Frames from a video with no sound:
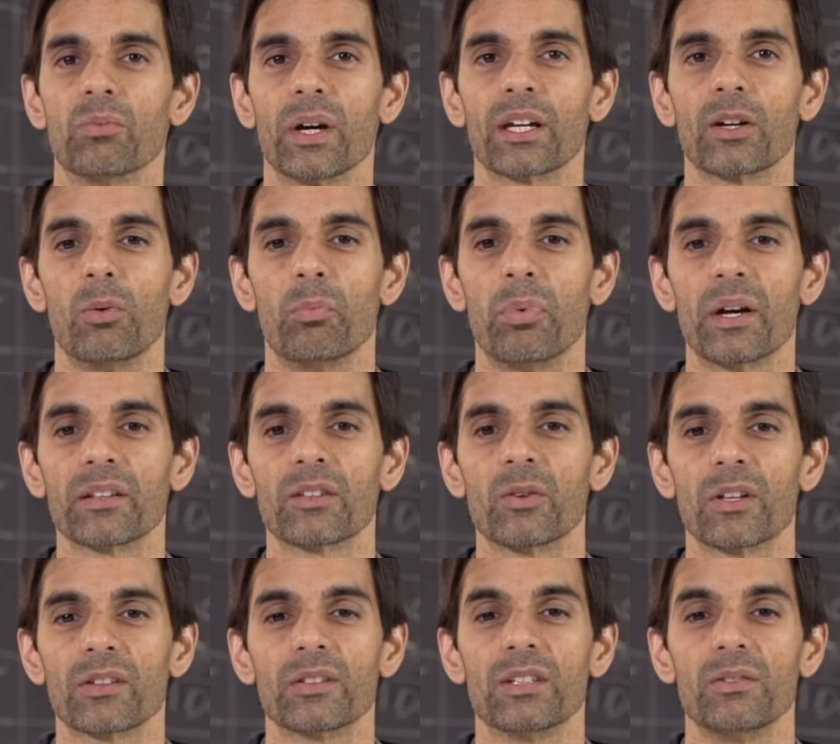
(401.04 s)
when compared to
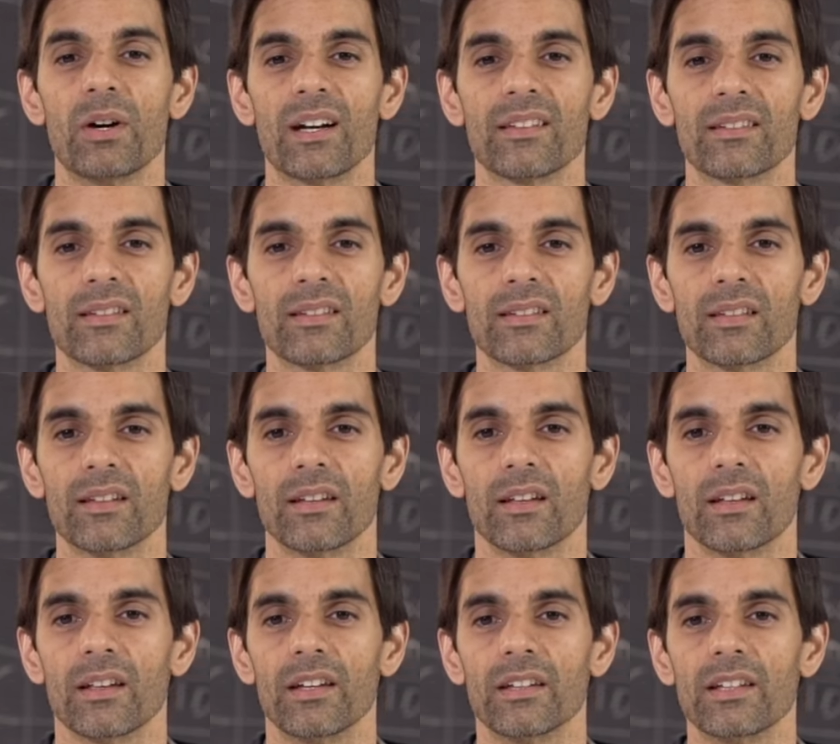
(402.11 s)
other devices,
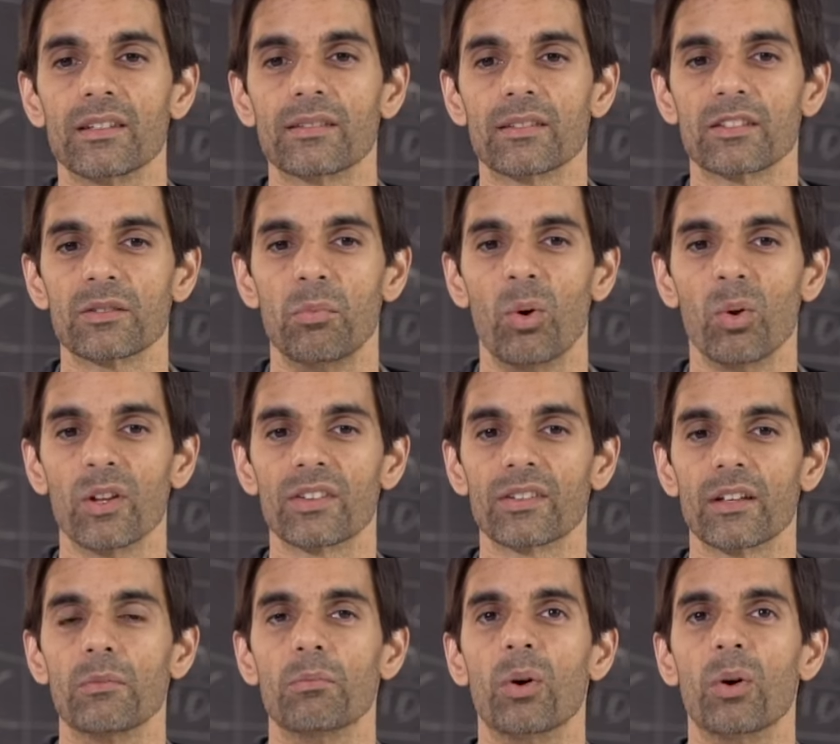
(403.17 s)
it is the smallest and